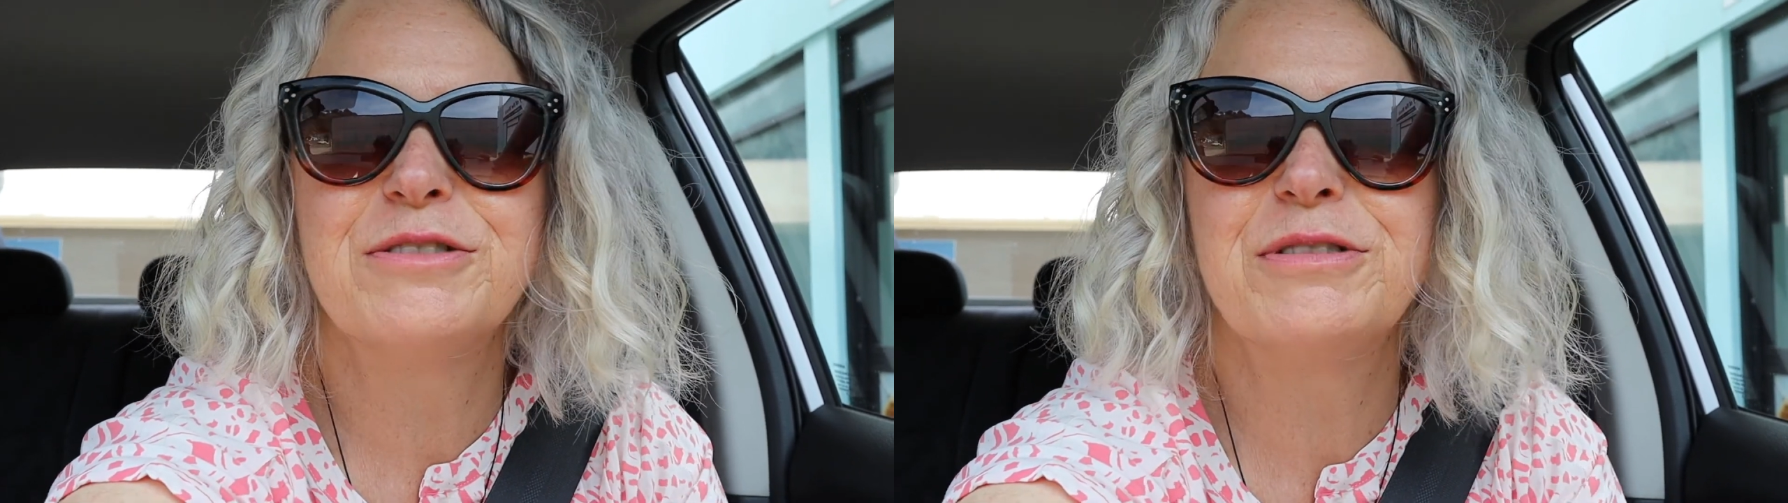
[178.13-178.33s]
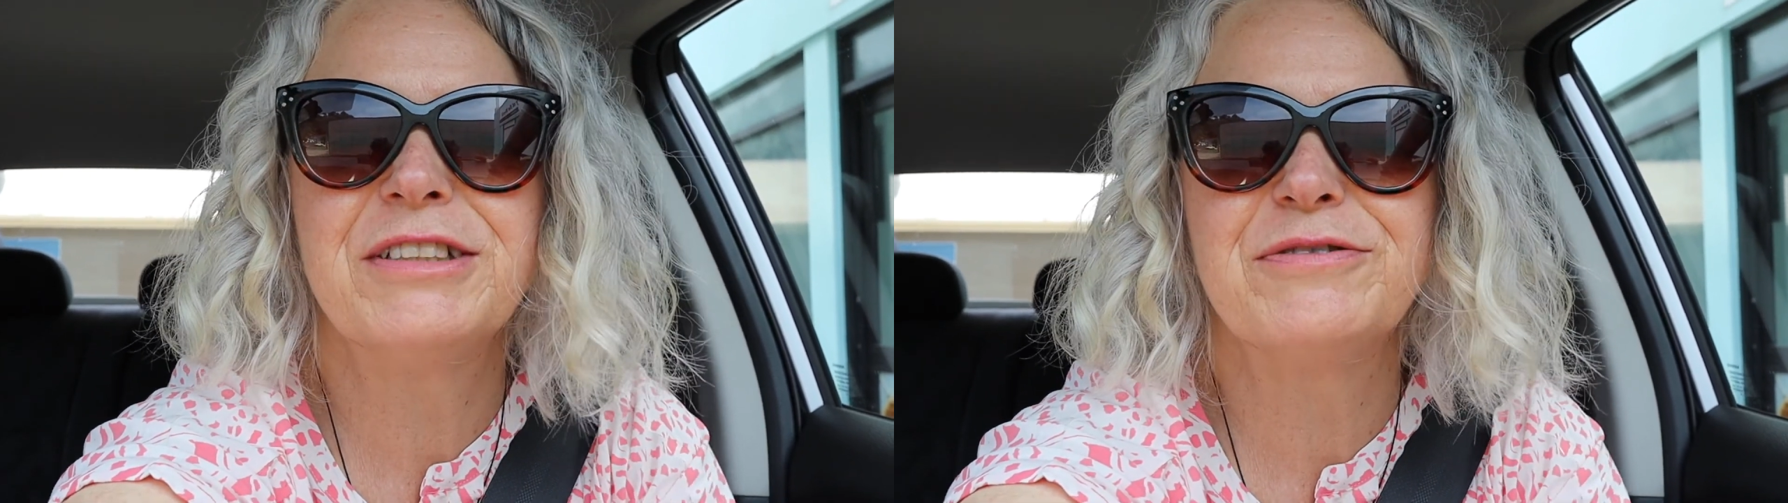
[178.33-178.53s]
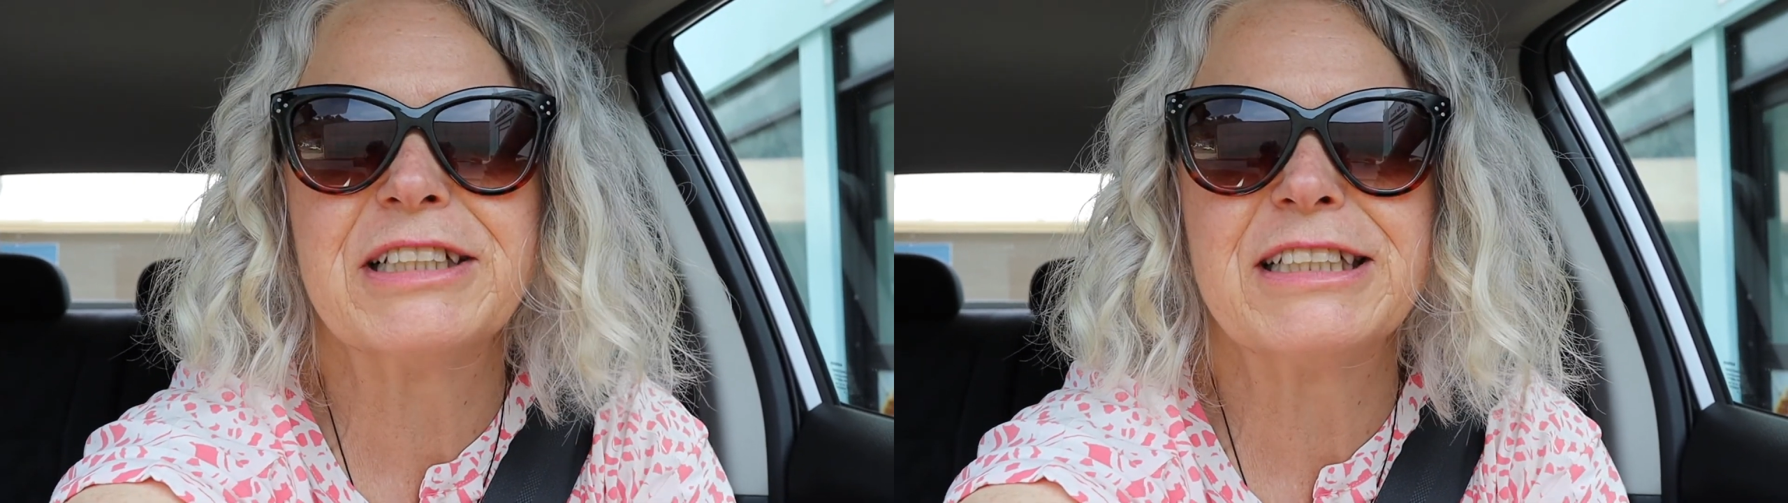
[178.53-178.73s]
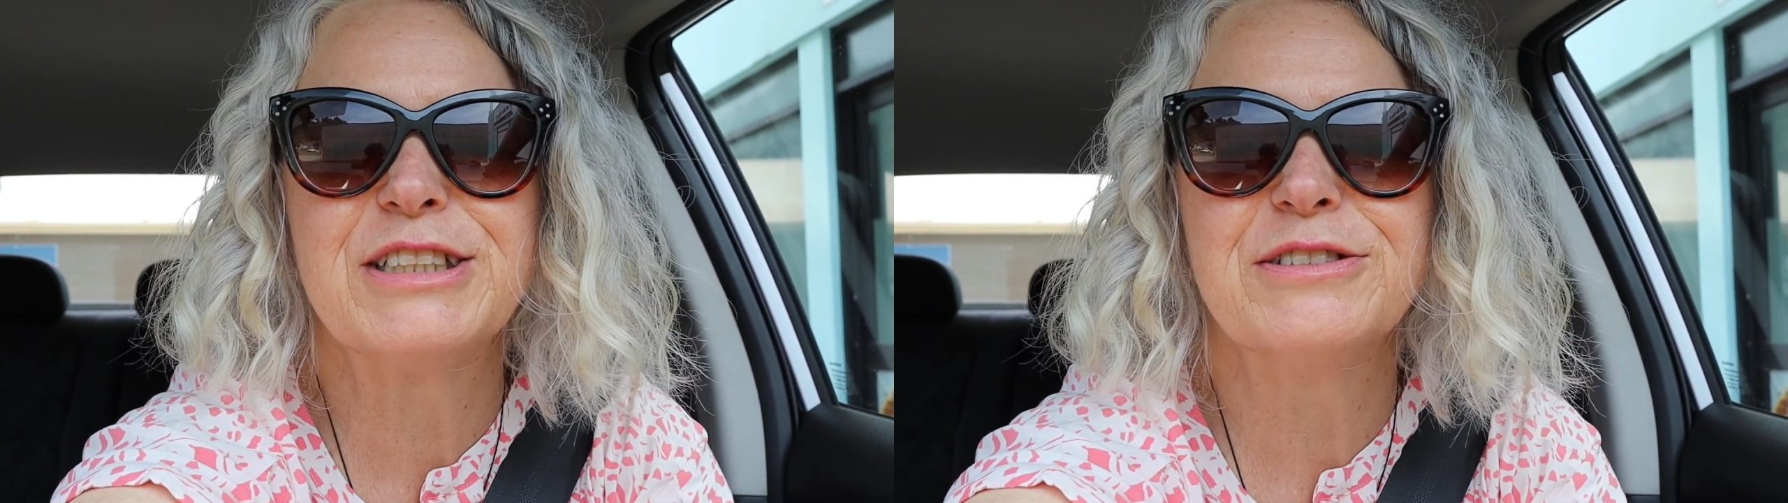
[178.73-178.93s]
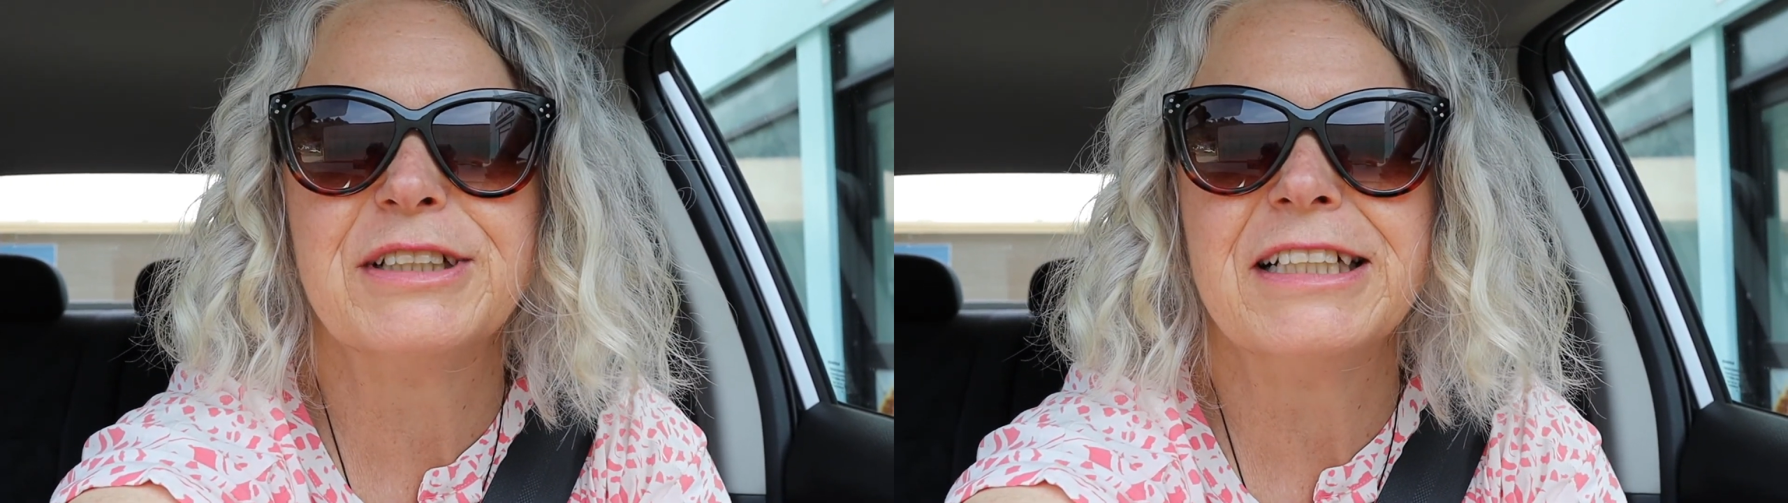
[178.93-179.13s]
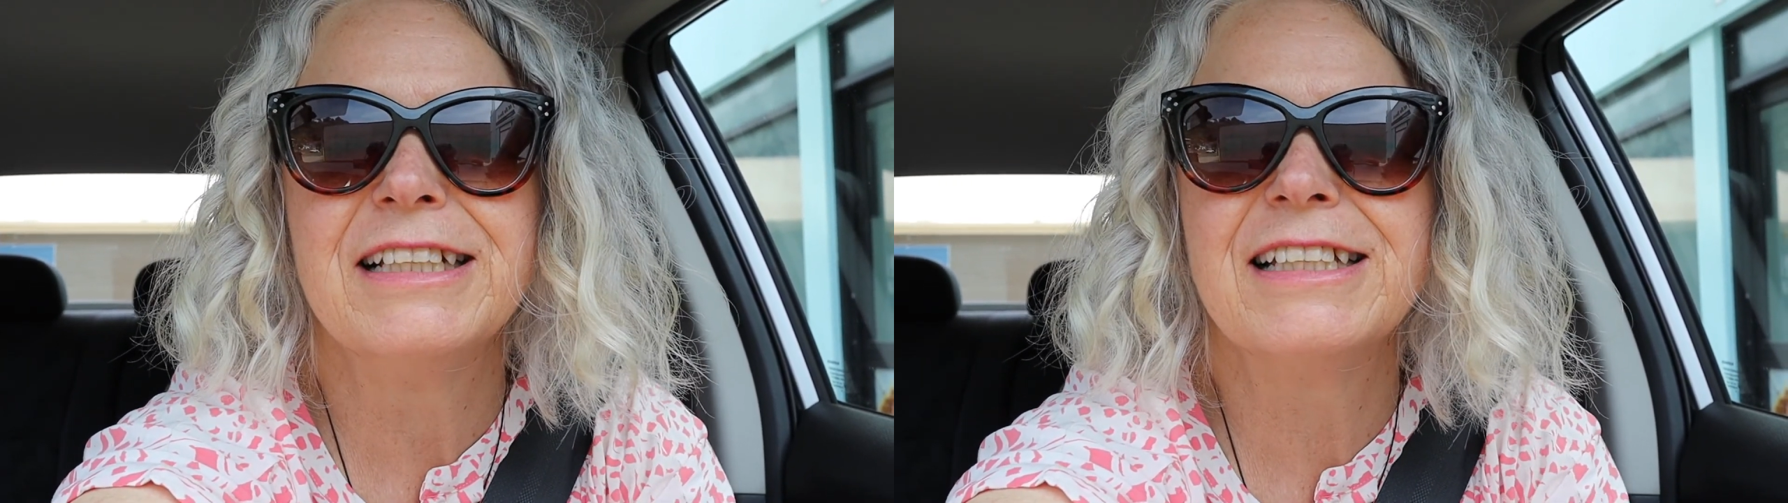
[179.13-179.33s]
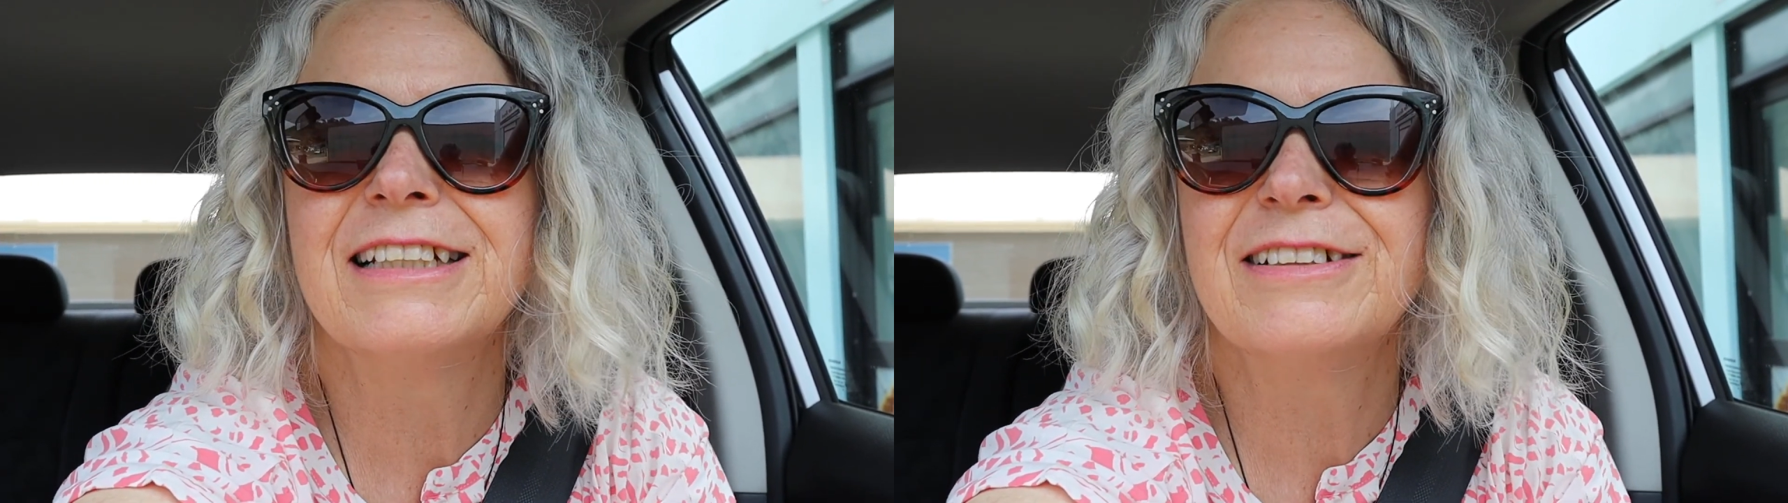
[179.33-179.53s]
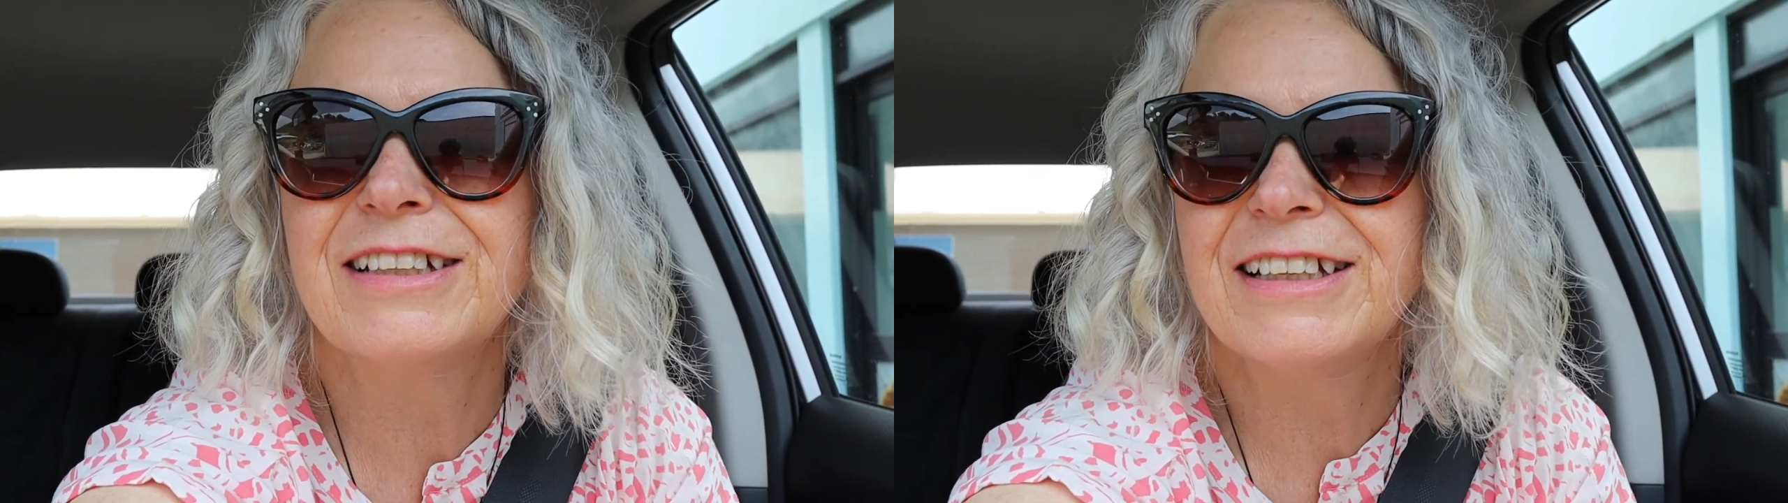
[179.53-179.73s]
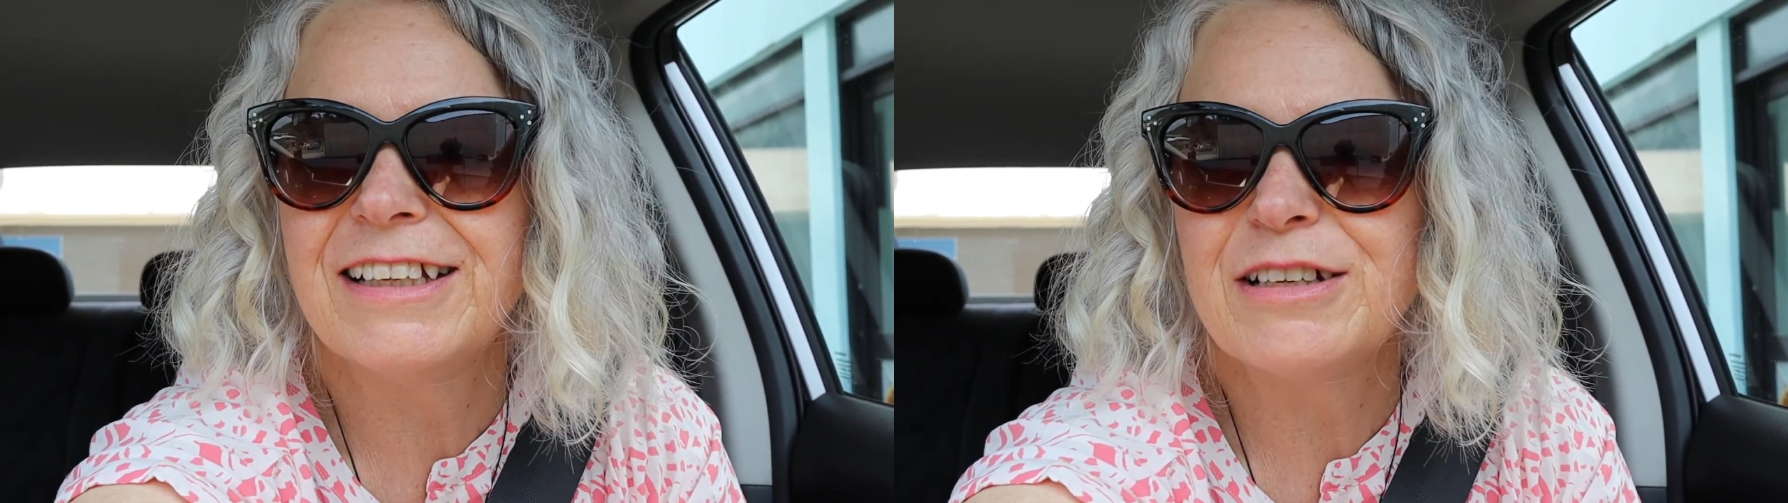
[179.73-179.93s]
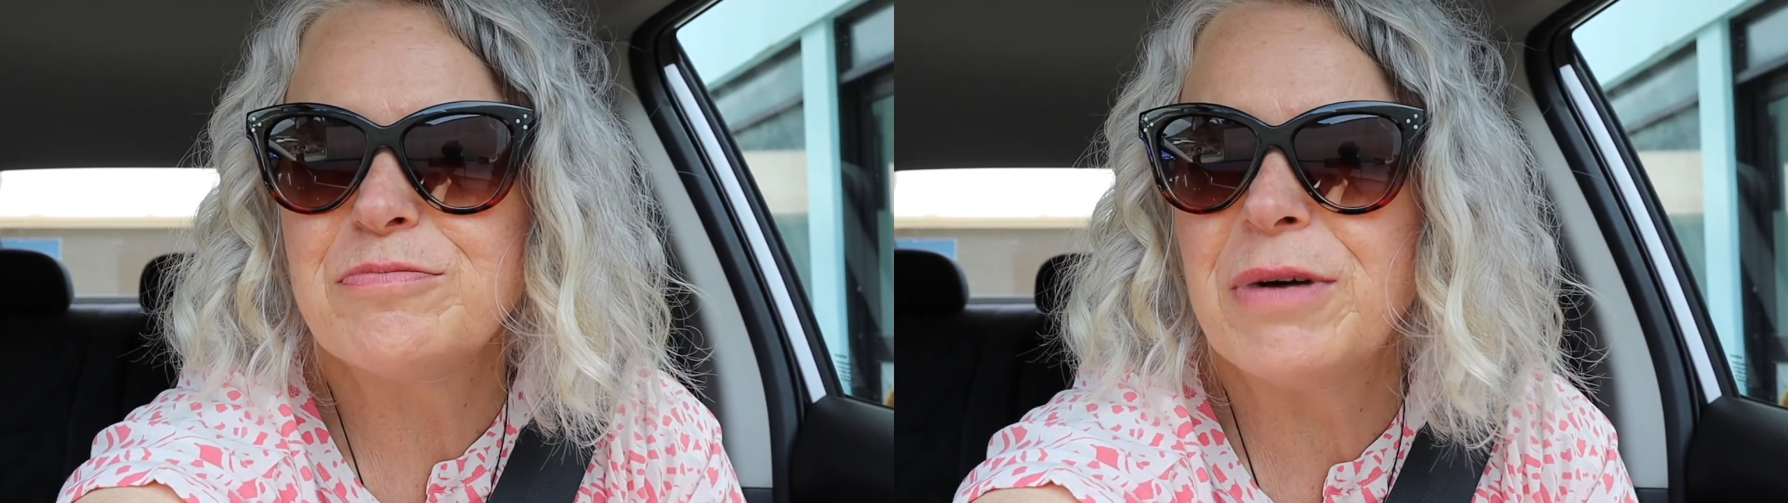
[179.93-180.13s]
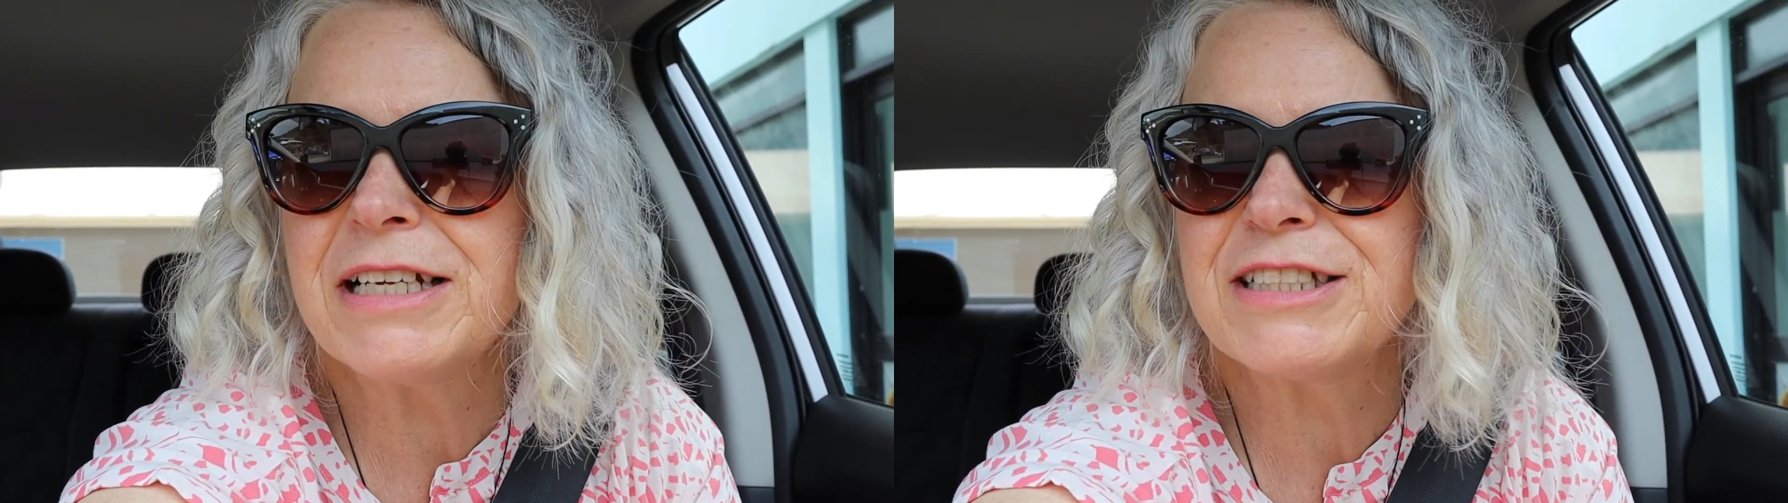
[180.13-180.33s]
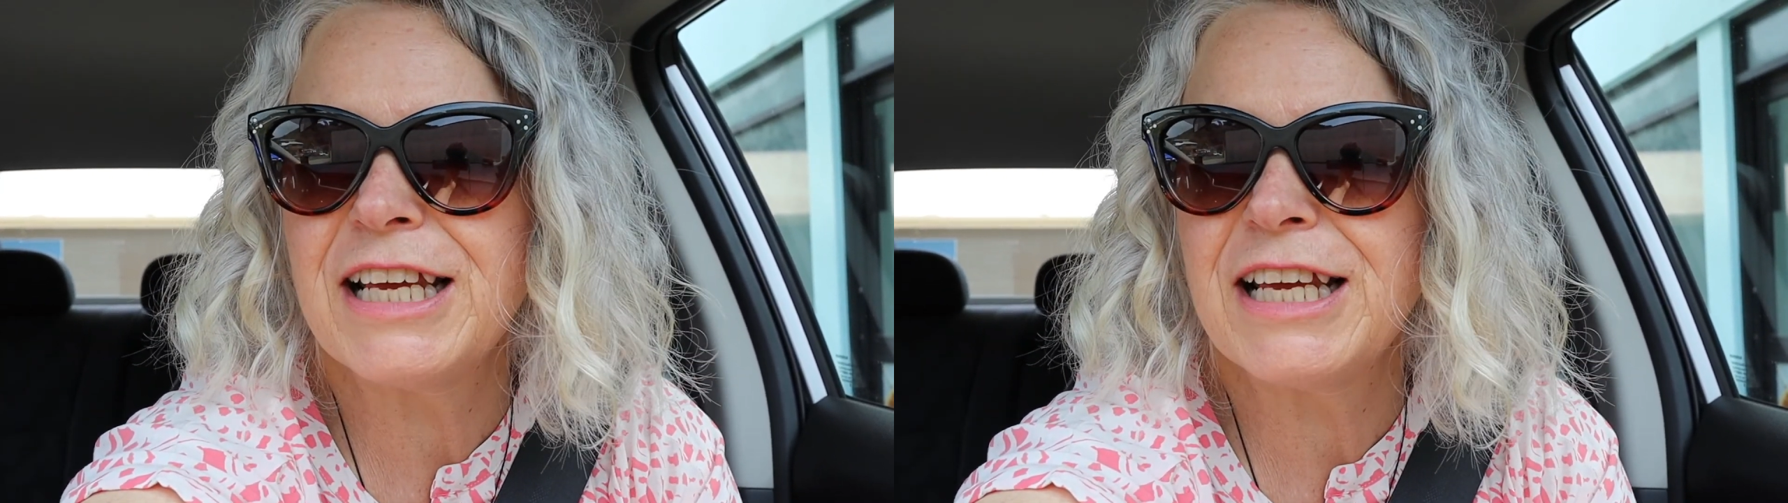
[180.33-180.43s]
We didn't really do anything much.